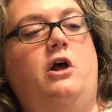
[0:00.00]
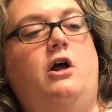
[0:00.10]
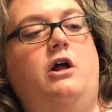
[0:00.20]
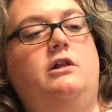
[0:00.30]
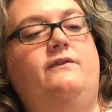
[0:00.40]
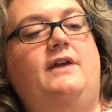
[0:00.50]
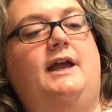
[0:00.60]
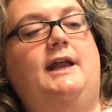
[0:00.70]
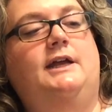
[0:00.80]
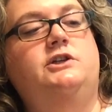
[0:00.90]
all of
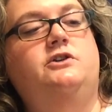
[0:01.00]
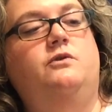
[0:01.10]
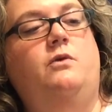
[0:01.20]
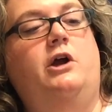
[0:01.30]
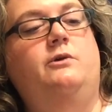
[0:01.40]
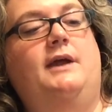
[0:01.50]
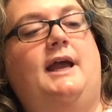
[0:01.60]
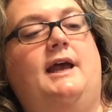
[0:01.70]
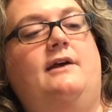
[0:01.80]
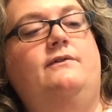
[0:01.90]
that extra water we
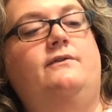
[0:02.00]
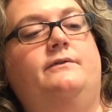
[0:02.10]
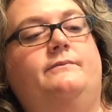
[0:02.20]
have.